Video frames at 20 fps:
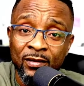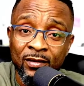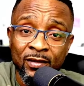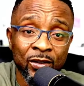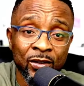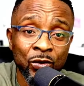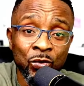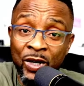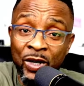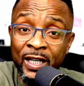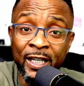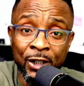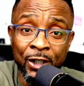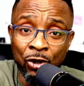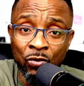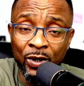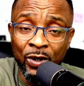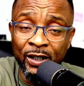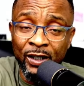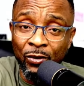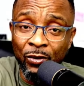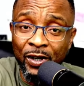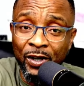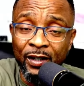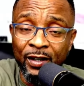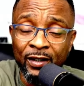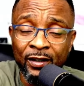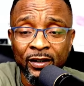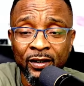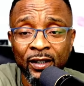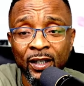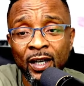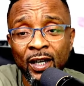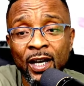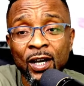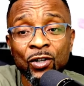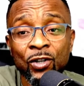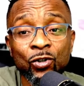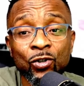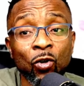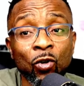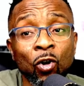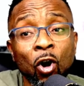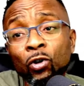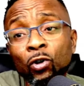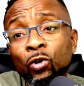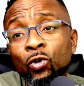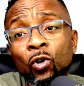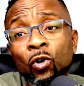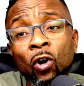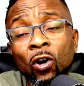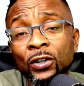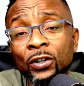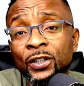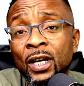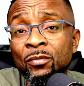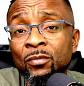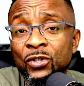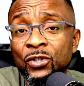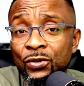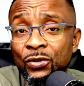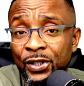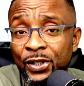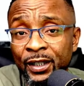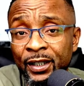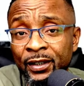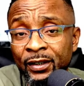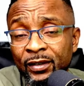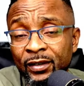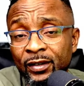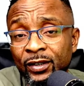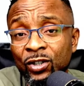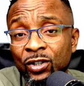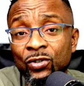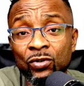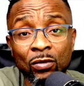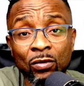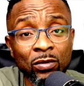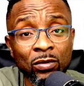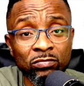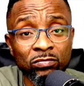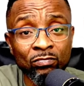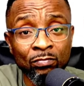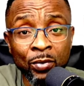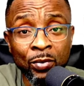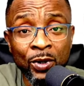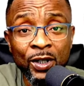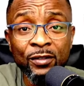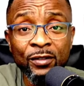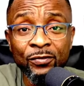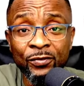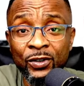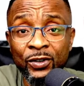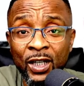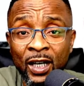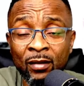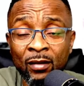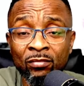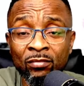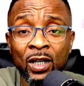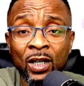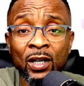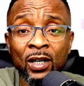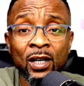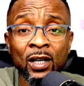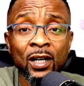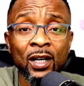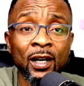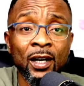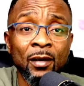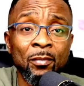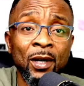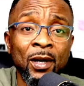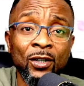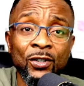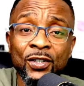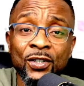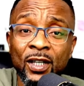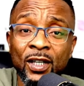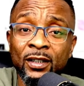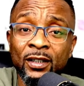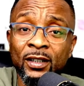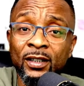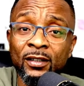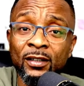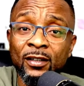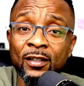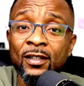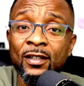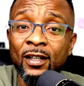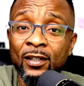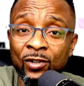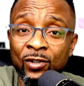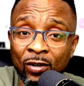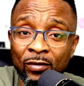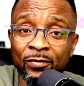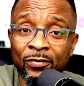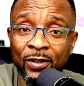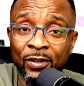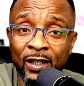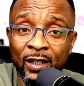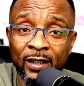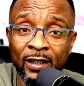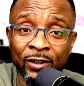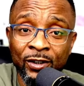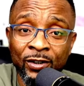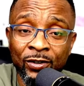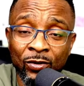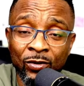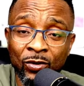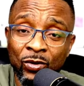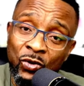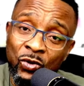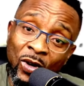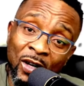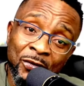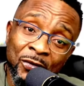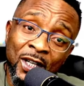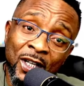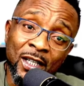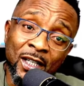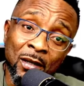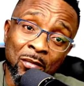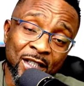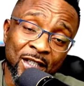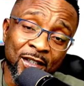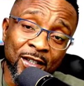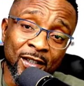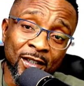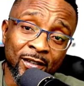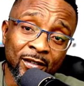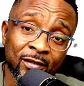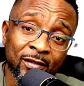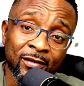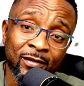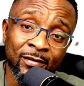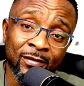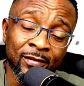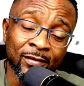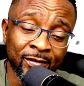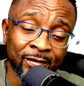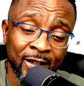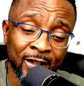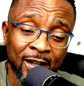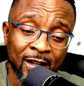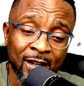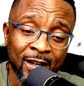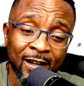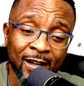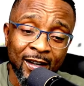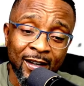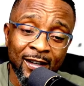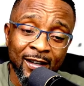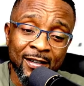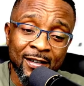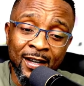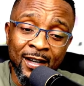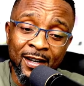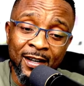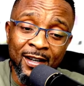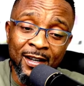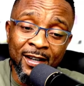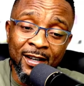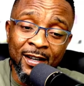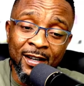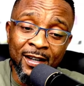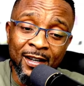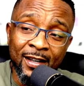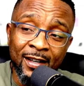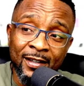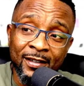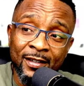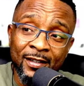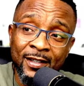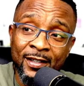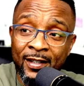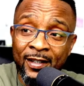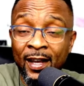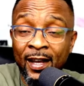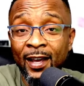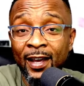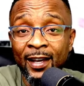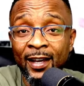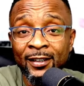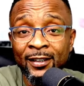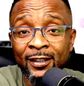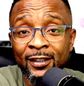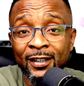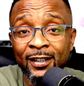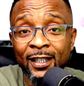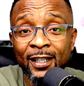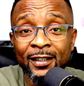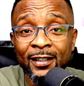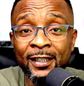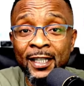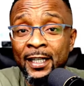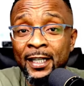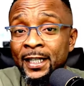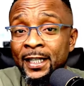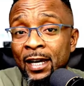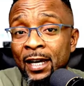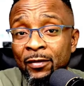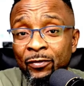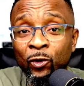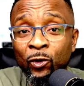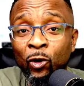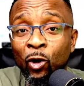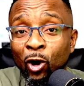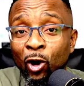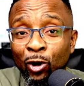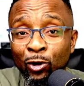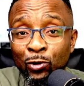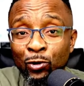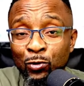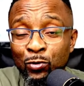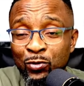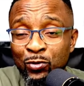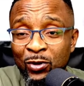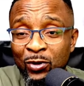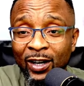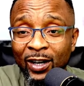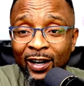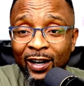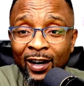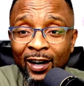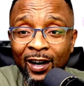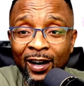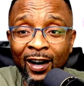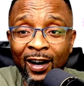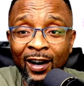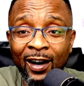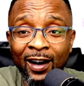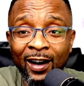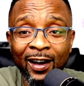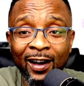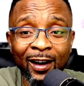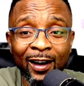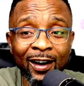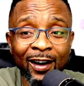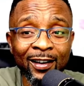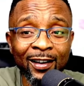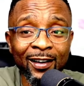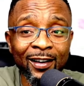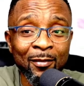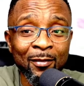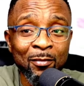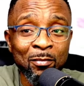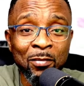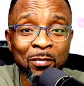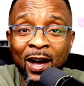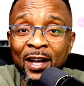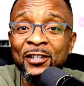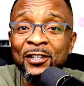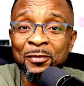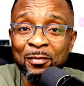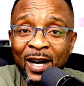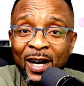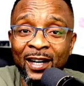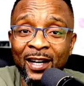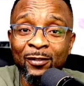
really doing, okay? So Koolu called them today just to brief them about the state of, so after the meeting, they said they gave Koolu pass mark